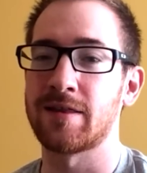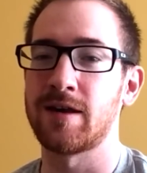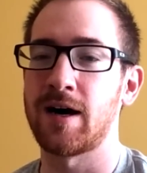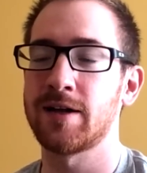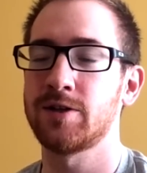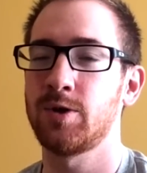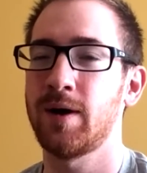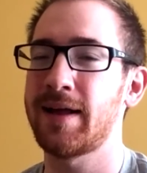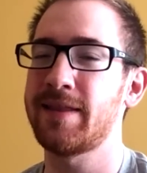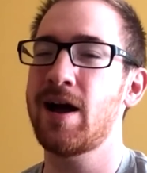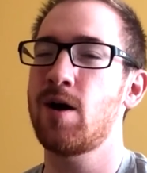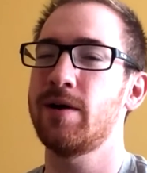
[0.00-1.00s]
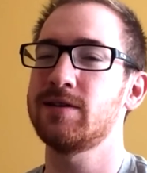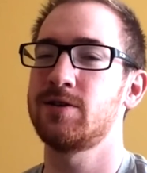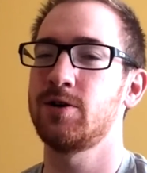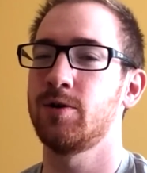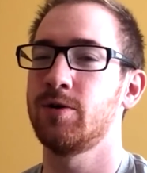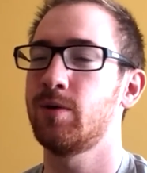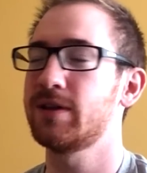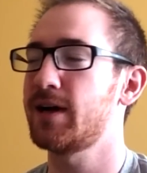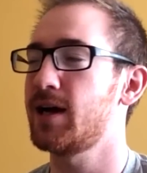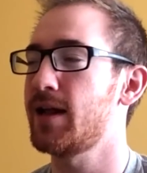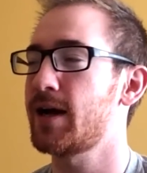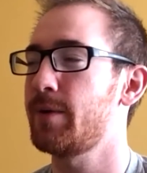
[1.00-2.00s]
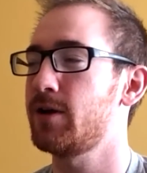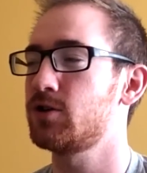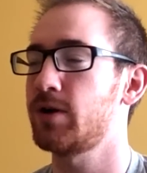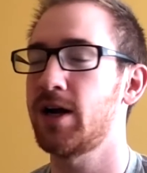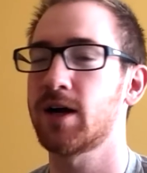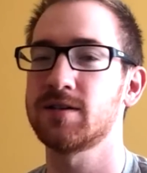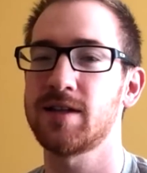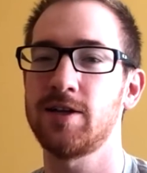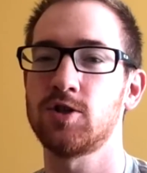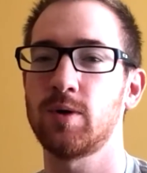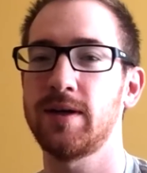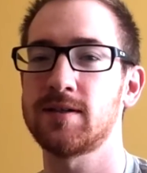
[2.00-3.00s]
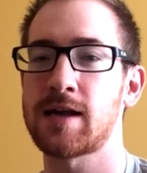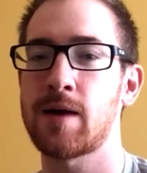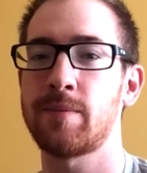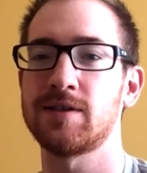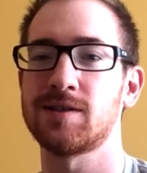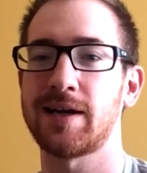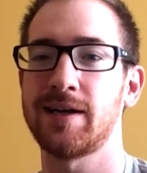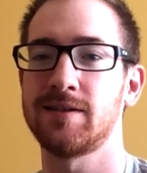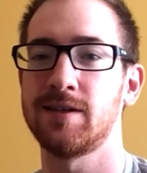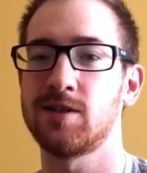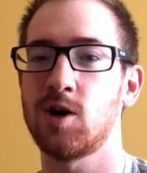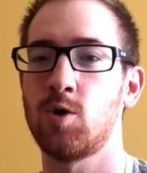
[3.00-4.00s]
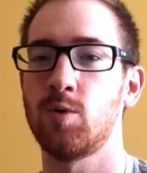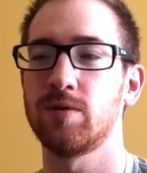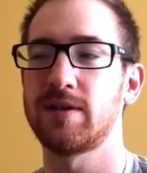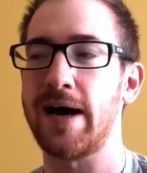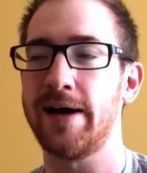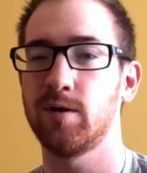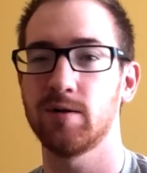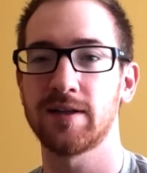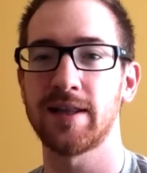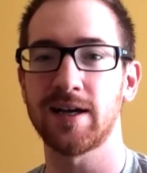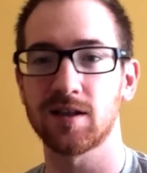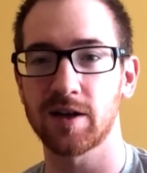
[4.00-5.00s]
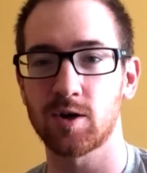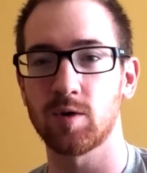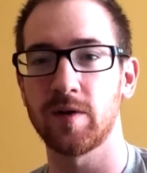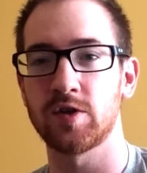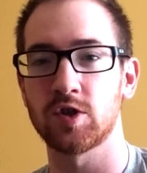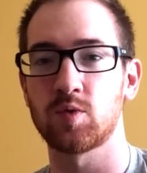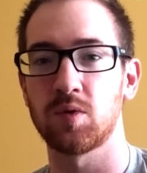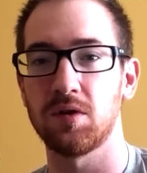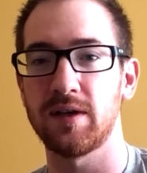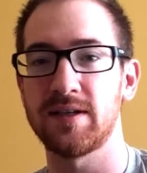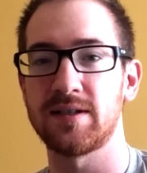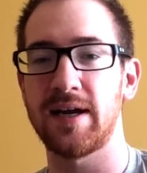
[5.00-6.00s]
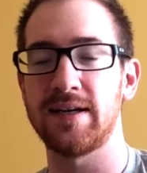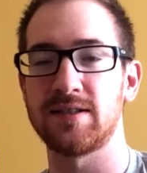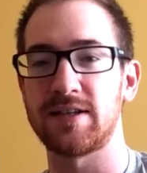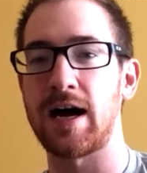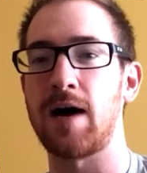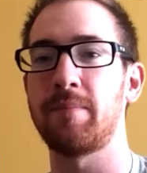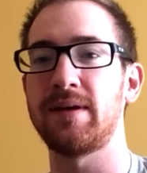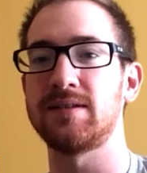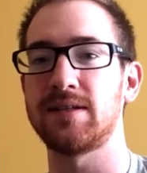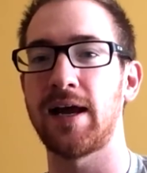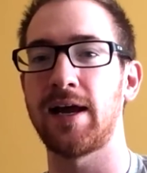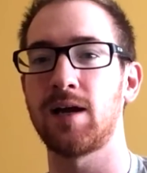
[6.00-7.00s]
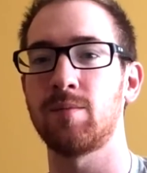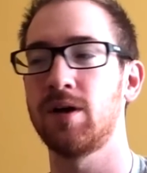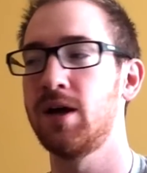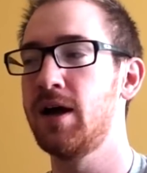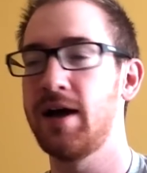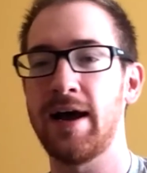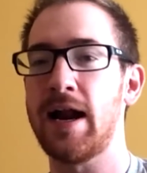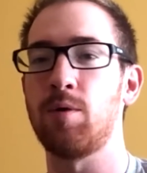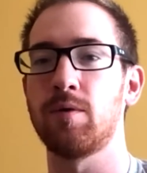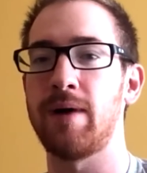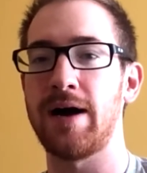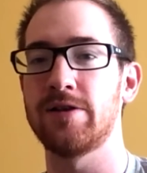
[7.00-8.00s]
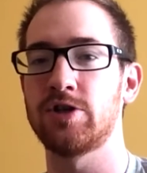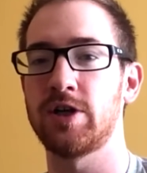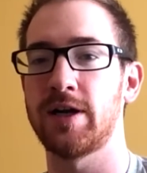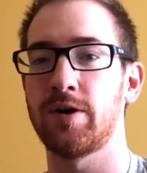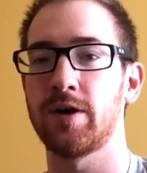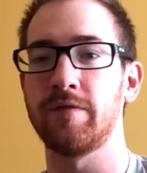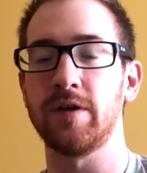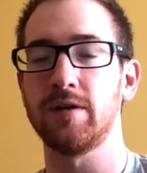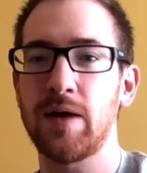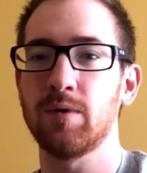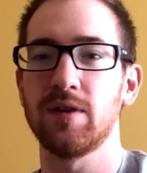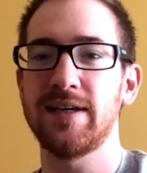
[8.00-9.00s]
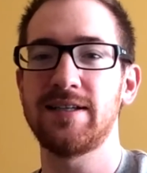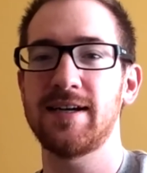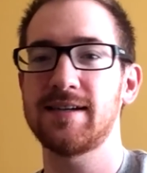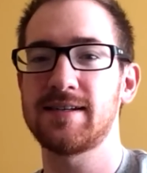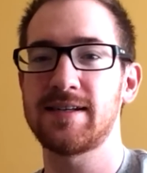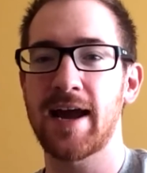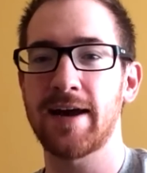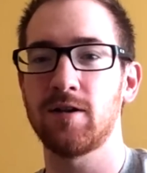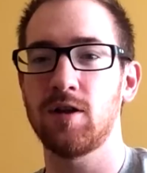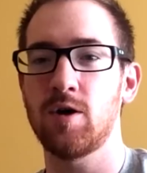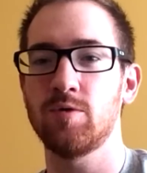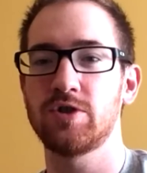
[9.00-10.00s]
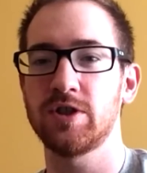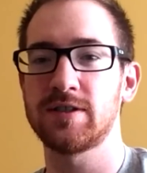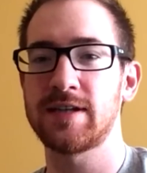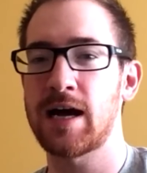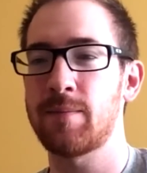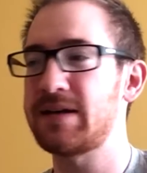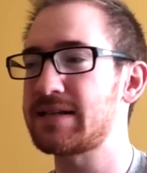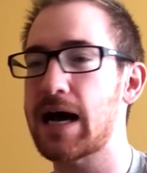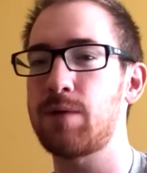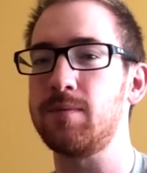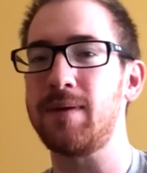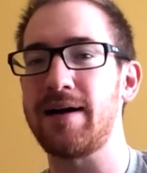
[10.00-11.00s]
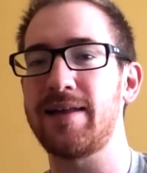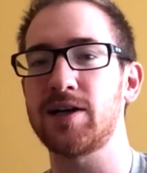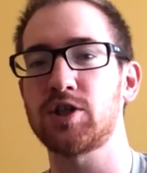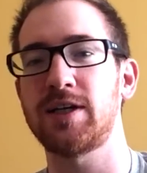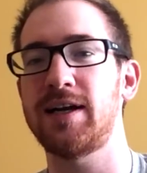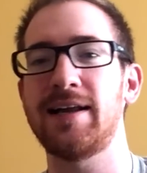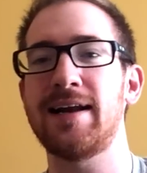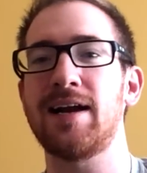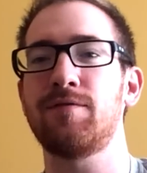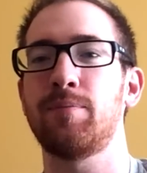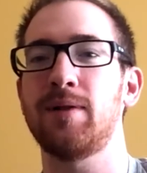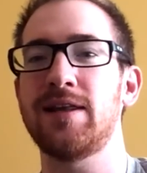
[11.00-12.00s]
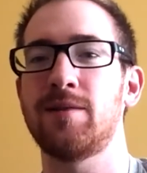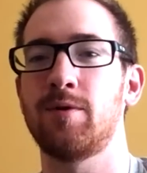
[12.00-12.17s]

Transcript: of thought into it, and they always do. The one thing I like about Treyarch is they treat zombies like it's its own title. Like, they could literally just release a zombies game, and I would buy the shit out of it. If they released it standalone, just zombies, I would buy that shit and not even play the